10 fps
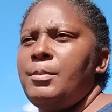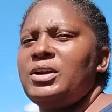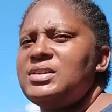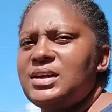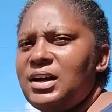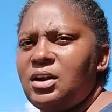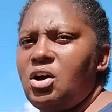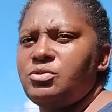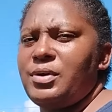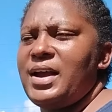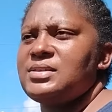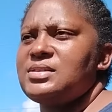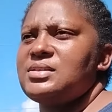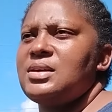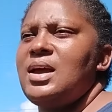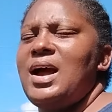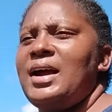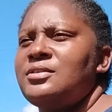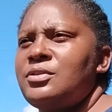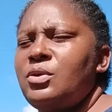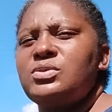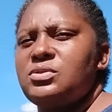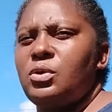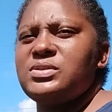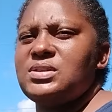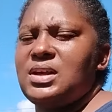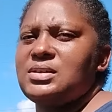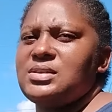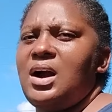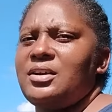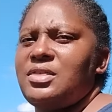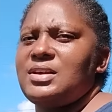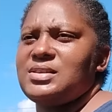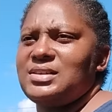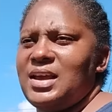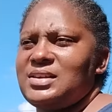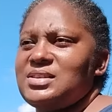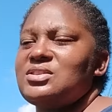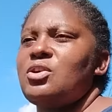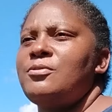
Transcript: political unrest, and those things aren't things that exist.